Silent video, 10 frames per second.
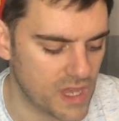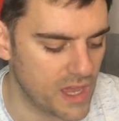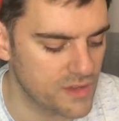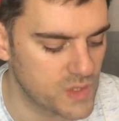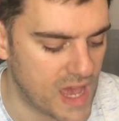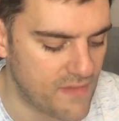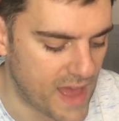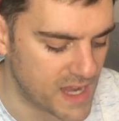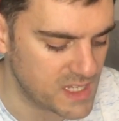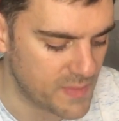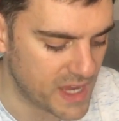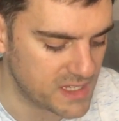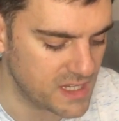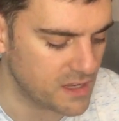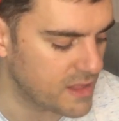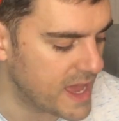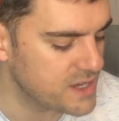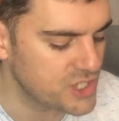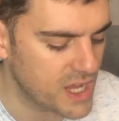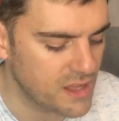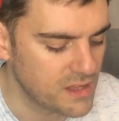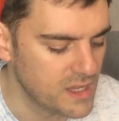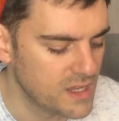I also have antibacterial hand gel.